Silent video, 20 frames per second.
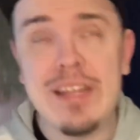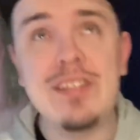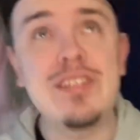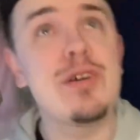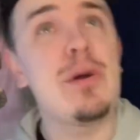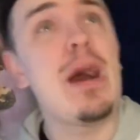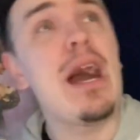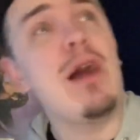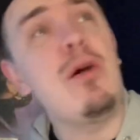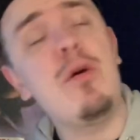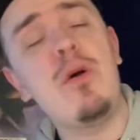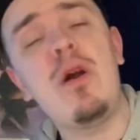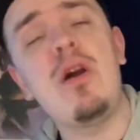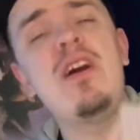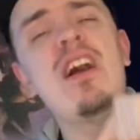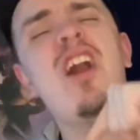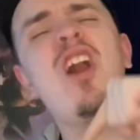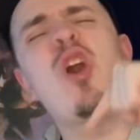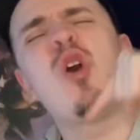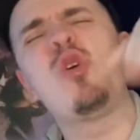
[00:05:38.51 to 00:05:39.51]
So how
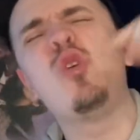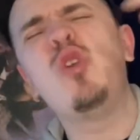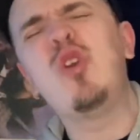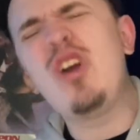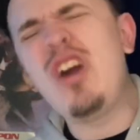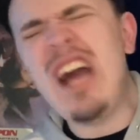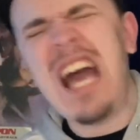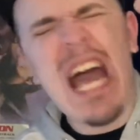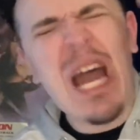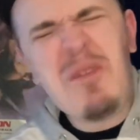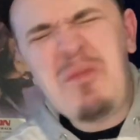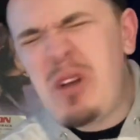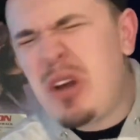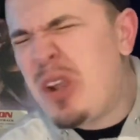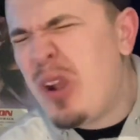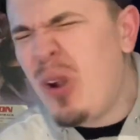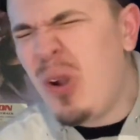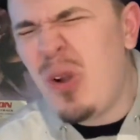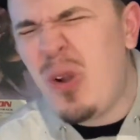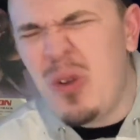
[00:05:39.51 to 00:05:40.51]

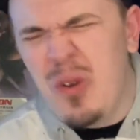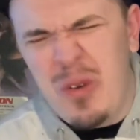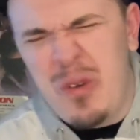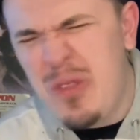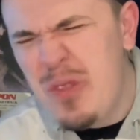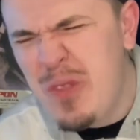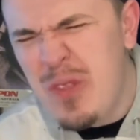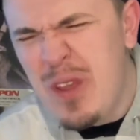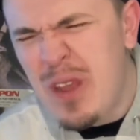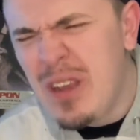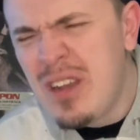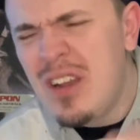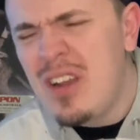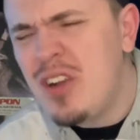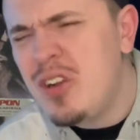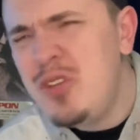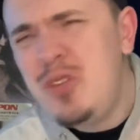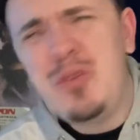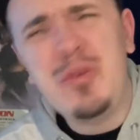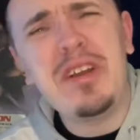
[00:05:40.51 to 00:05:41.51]
on earth
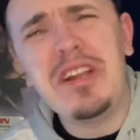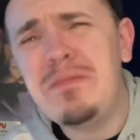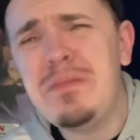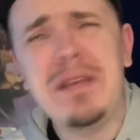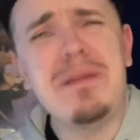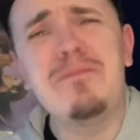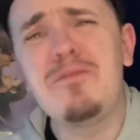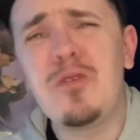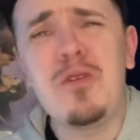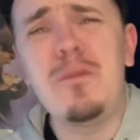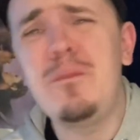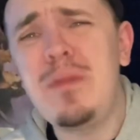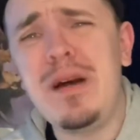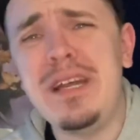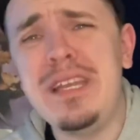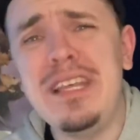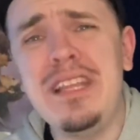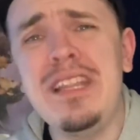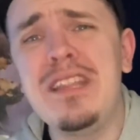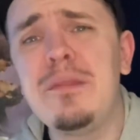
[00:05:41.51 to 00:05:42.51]
are you going to make more
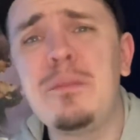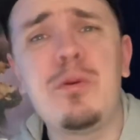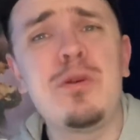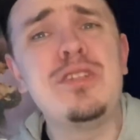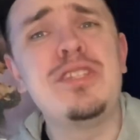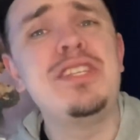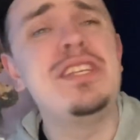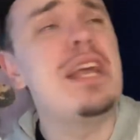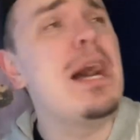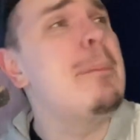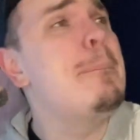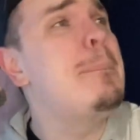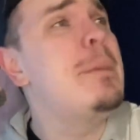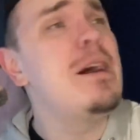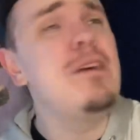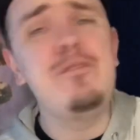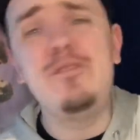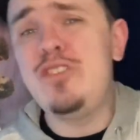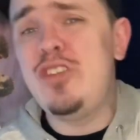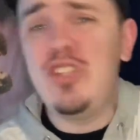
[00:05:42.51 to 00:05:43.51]
money than the person
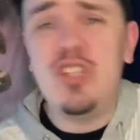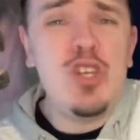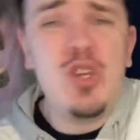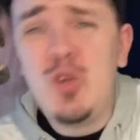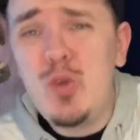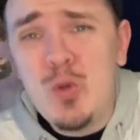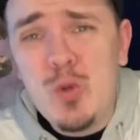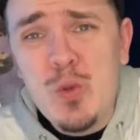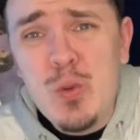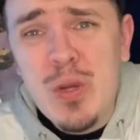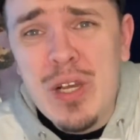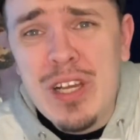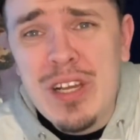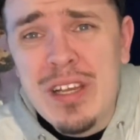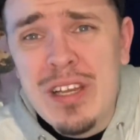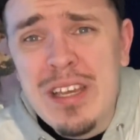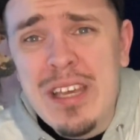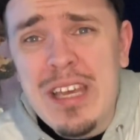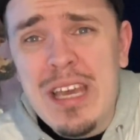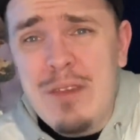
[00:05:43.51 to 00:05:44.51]
above you?
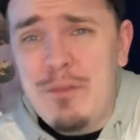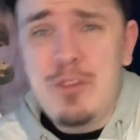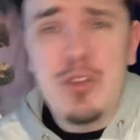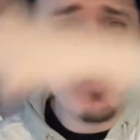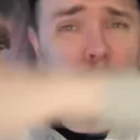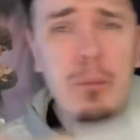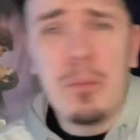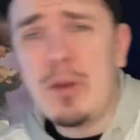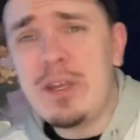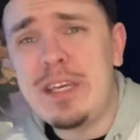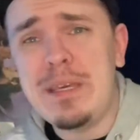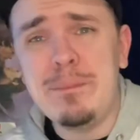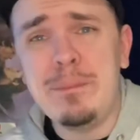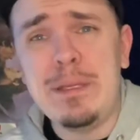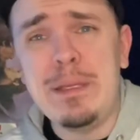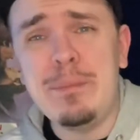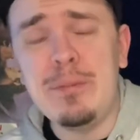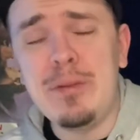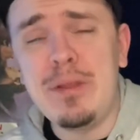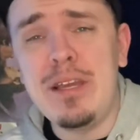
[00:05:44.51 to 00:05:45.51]
If you're bringing
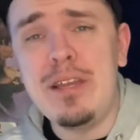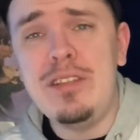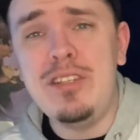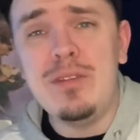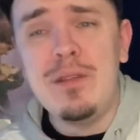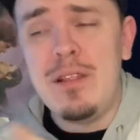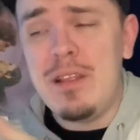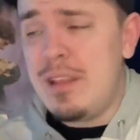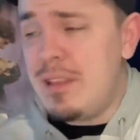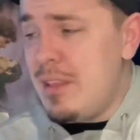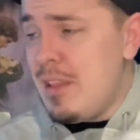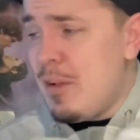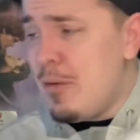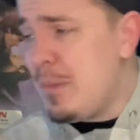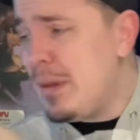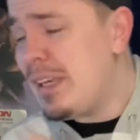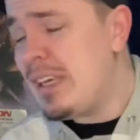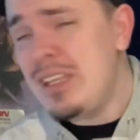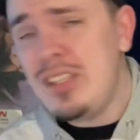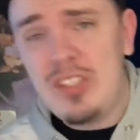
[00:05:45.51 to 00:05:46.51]
people in and they're
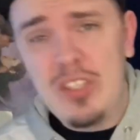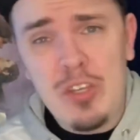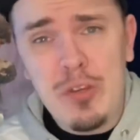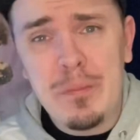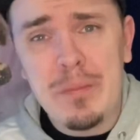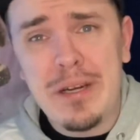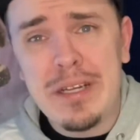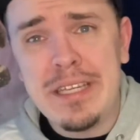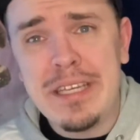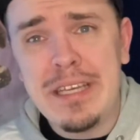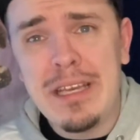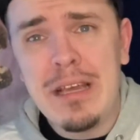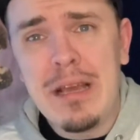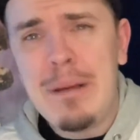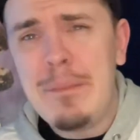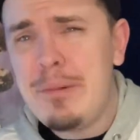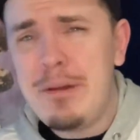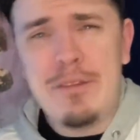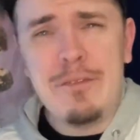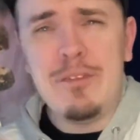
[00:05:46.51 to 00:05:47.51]
making you money,
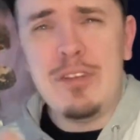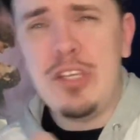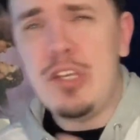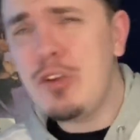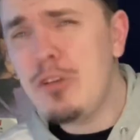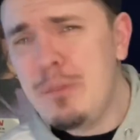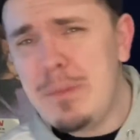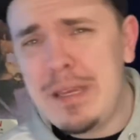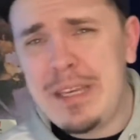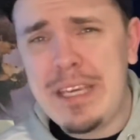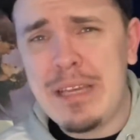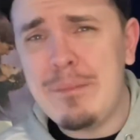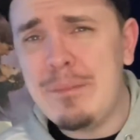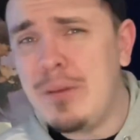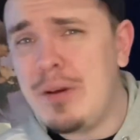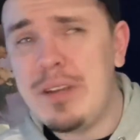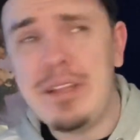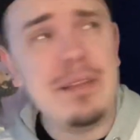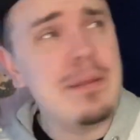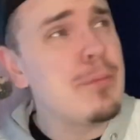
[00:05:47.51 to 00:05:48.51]
but if you're making
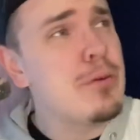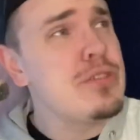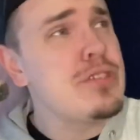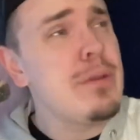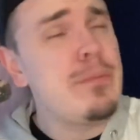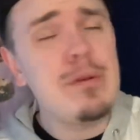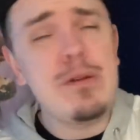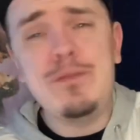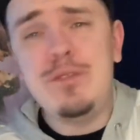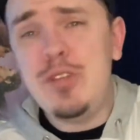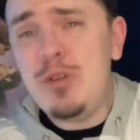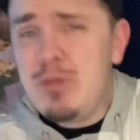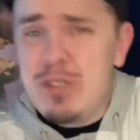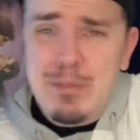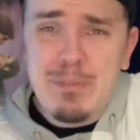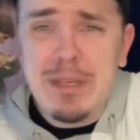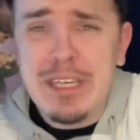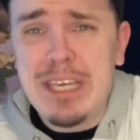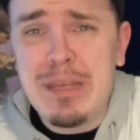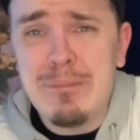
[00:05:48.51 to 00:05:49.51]
money, the person above you is
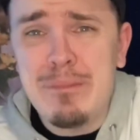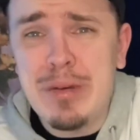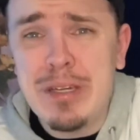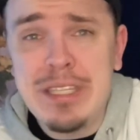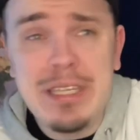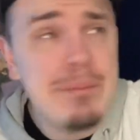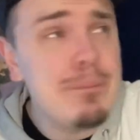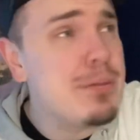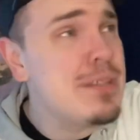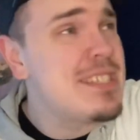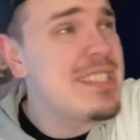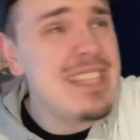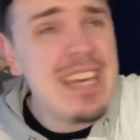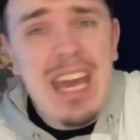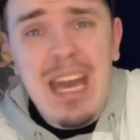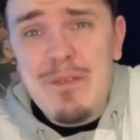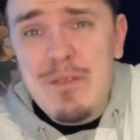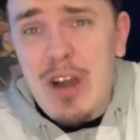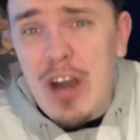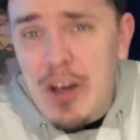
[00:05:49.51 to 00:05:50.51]
making money, and plus they
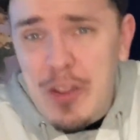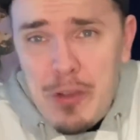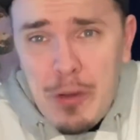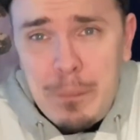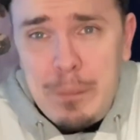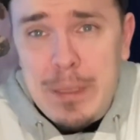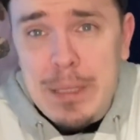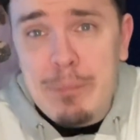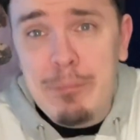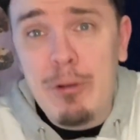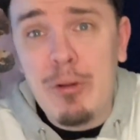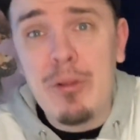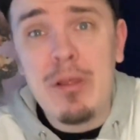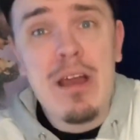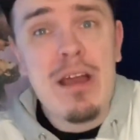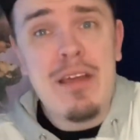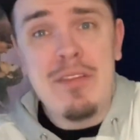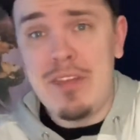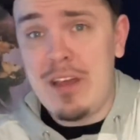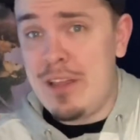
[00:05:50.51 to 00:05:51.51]
have other people
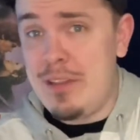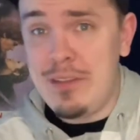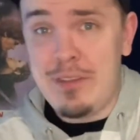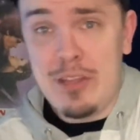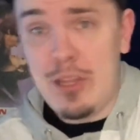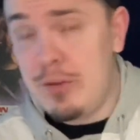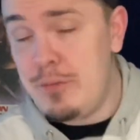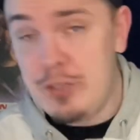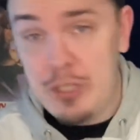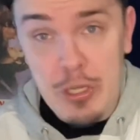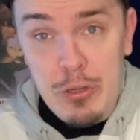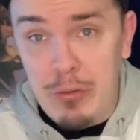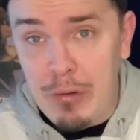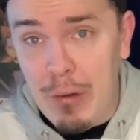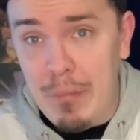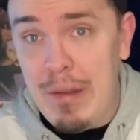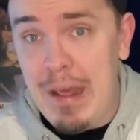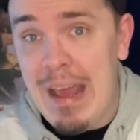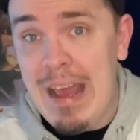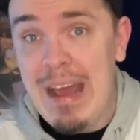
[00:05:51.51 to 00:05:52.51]
that you
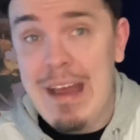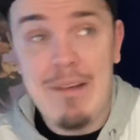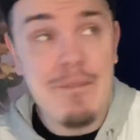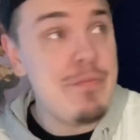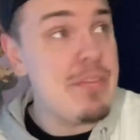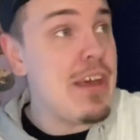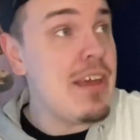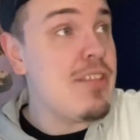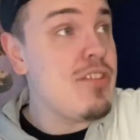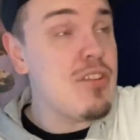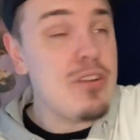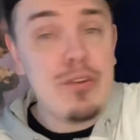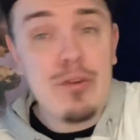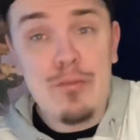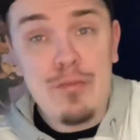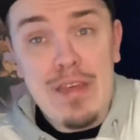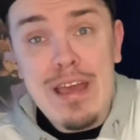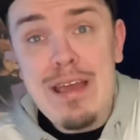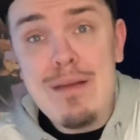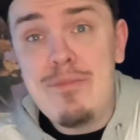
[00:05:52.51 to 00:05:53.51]
don't have that's under
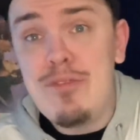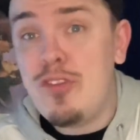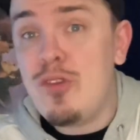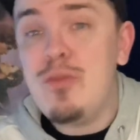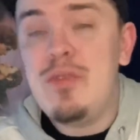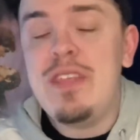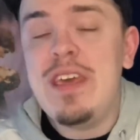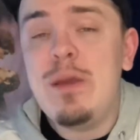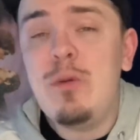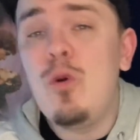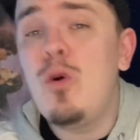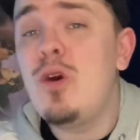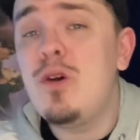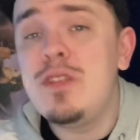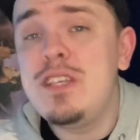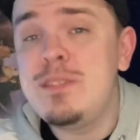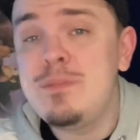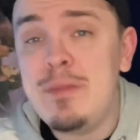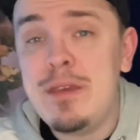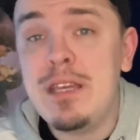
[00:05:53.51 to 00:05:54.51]
them, so they will
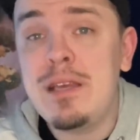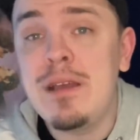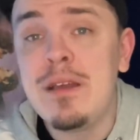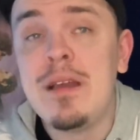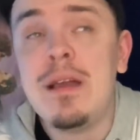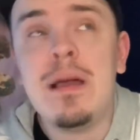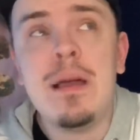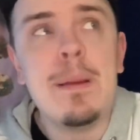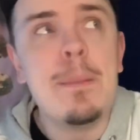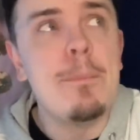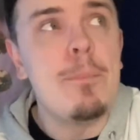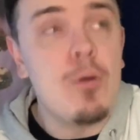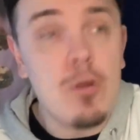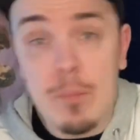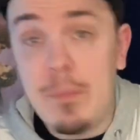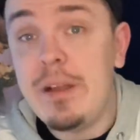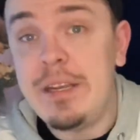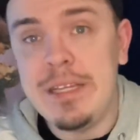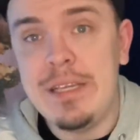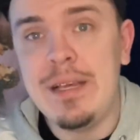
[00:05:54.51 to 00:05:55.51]
always make more
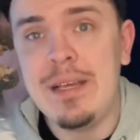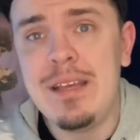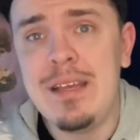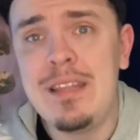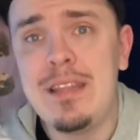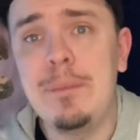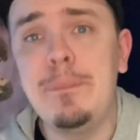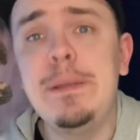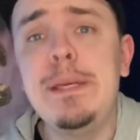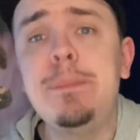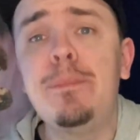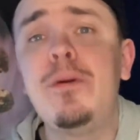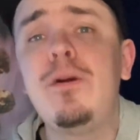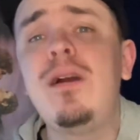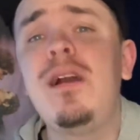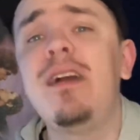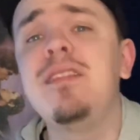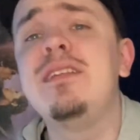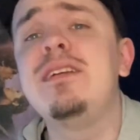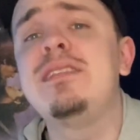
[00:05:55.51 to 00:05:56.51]
money. The people
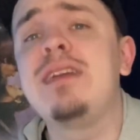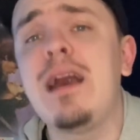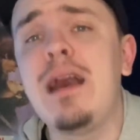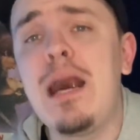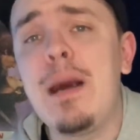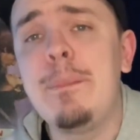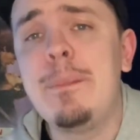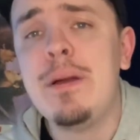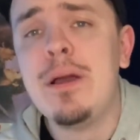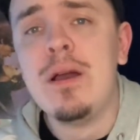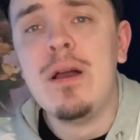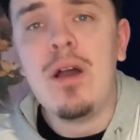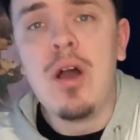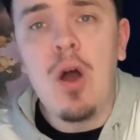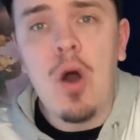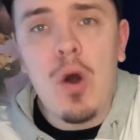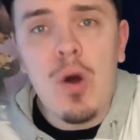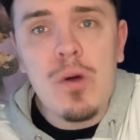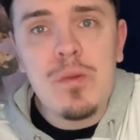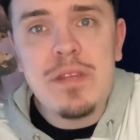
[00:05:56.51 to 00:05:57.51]
on the top
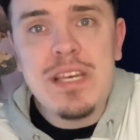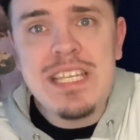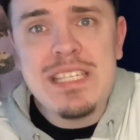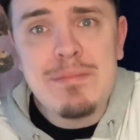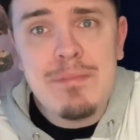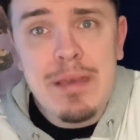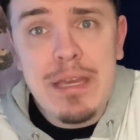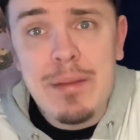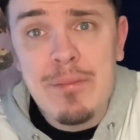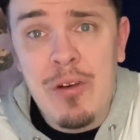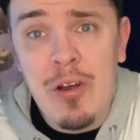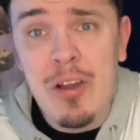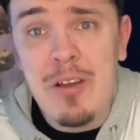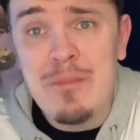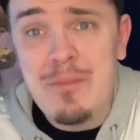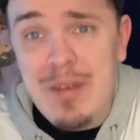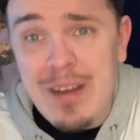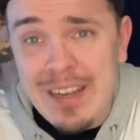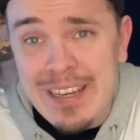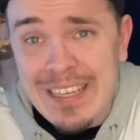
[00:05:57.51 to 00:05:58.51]
always make more
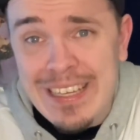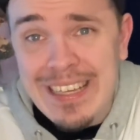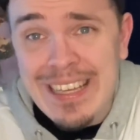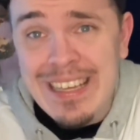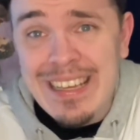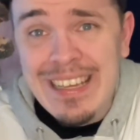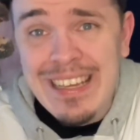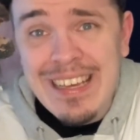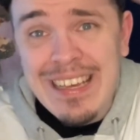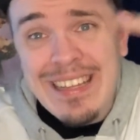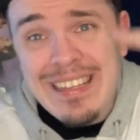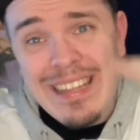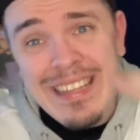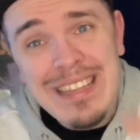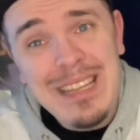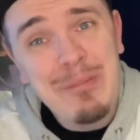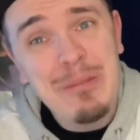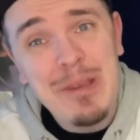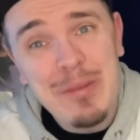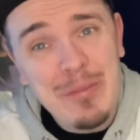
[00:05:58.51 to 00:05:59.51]
money than
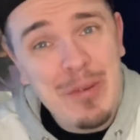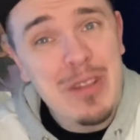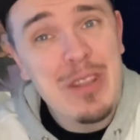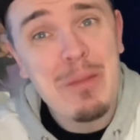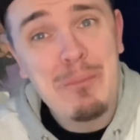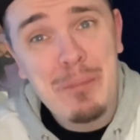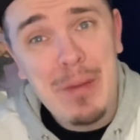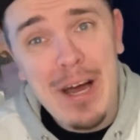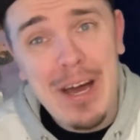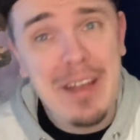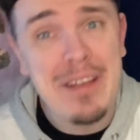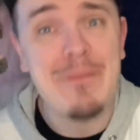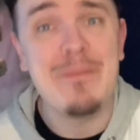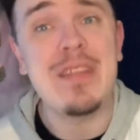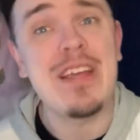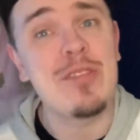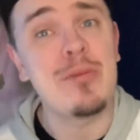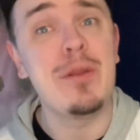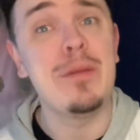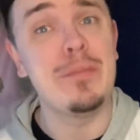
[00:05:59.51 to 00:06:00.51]
the people on the bottom.
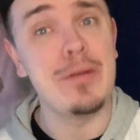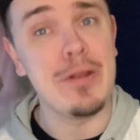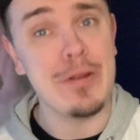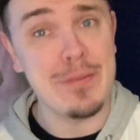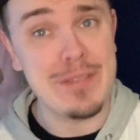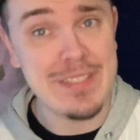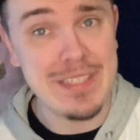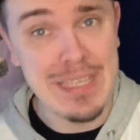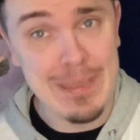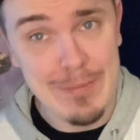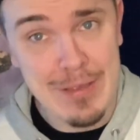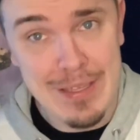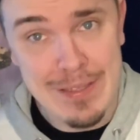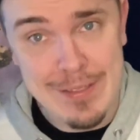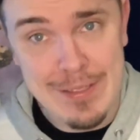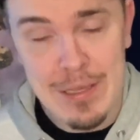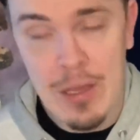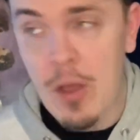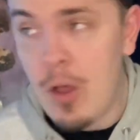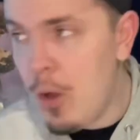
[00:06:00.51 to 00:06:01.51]
That's what a pyramid scheme
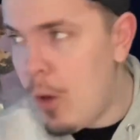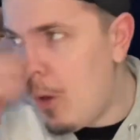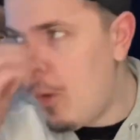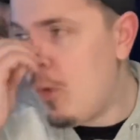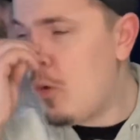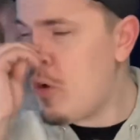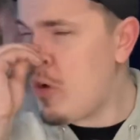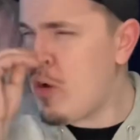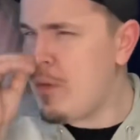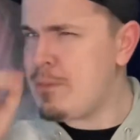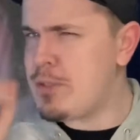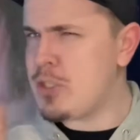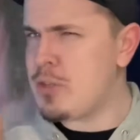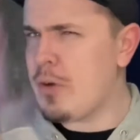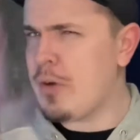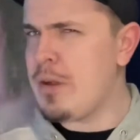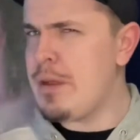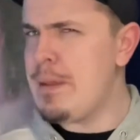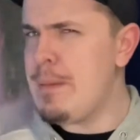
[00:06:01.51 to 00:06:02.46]
is. Oh, I'm sorry.